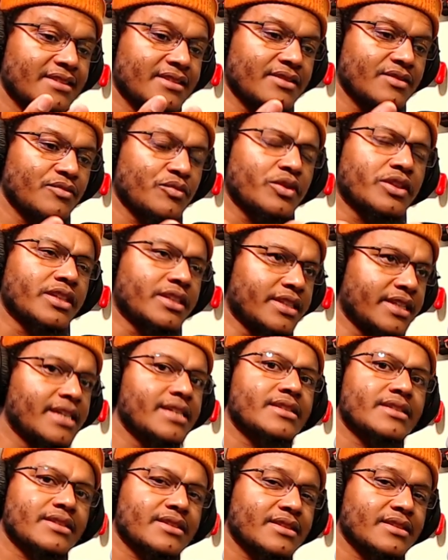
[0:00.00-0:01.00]
with the
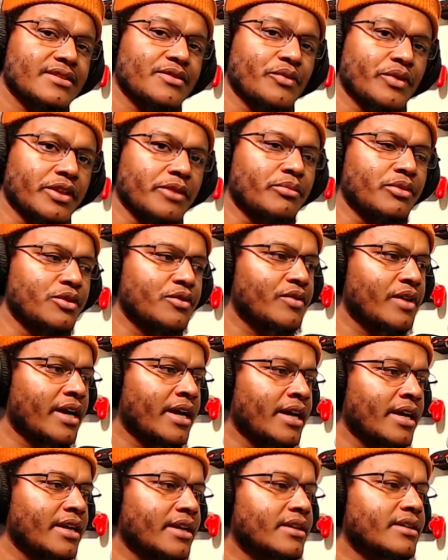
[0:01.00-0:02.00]
discs, with the
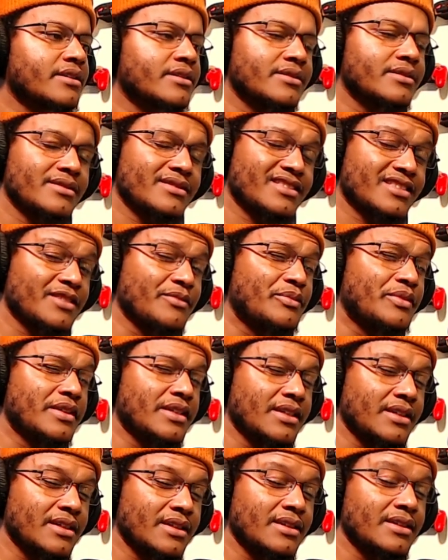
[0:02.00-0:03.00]
Blu-ray, to
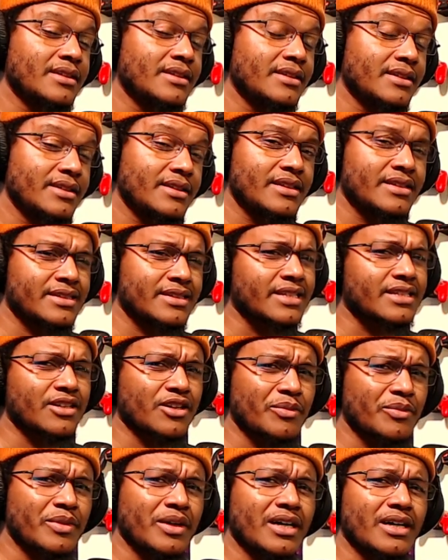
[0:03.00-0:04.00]
be
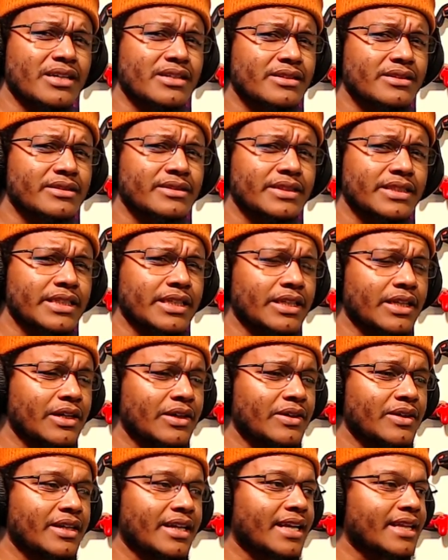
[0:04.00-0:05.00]
$600. You know,
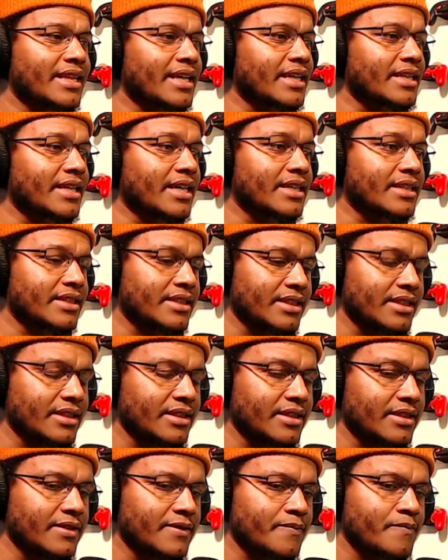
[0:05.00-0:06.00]
and I think that
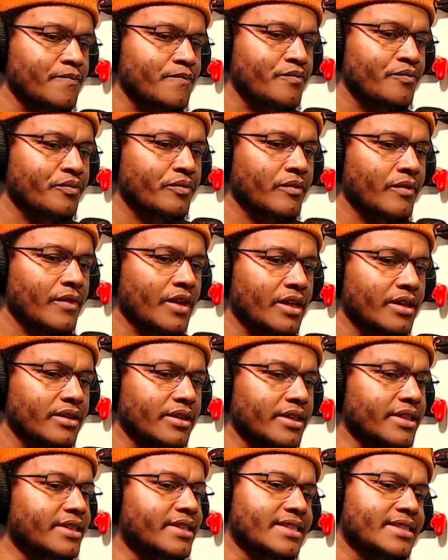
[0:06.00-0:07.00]
the
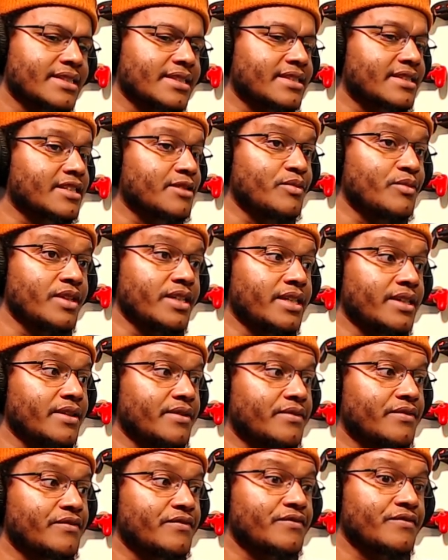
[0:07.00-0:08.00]
discless could be
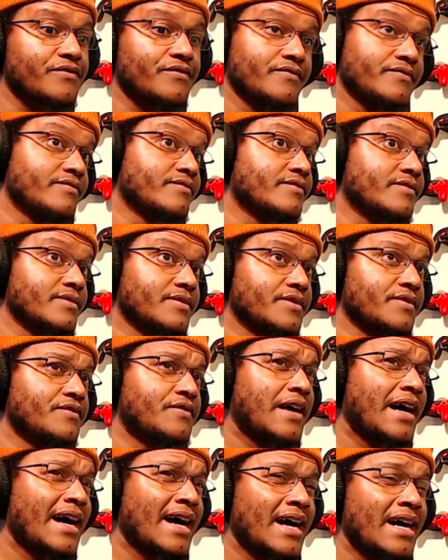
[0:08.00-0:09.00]

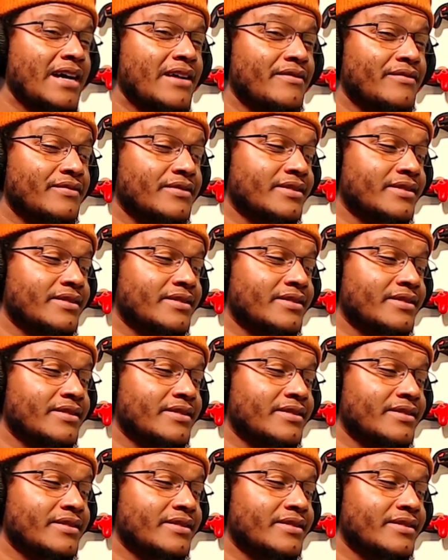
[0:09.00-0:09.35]
$500